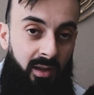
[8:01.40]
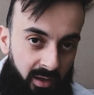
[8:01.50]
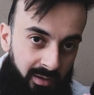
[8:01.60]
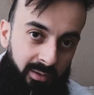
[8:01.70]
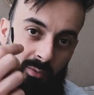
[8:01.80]

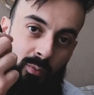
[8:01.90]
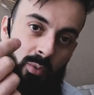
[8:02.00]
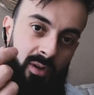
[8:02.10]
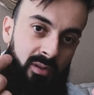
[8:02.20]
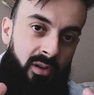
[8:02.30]
cat,
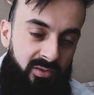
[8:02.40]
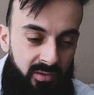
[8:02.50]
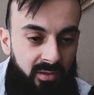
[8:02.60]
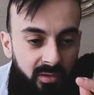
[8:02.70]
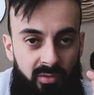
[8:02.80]
one
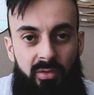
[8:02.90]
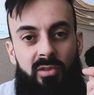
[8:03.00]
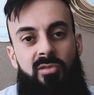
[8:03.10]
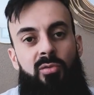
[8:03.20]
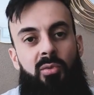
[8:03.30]
doesn't.
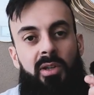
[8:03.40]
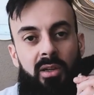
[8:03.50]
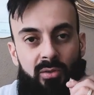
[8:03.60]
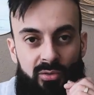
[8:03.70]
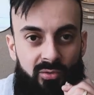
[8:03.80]
This is the one I
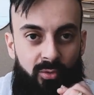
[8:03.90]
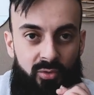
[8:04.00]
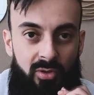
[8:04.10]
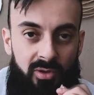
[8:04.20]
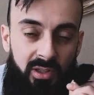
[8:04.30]
use for
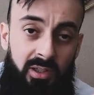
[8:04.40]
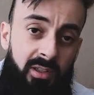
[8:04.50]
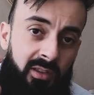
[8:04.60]
talking in.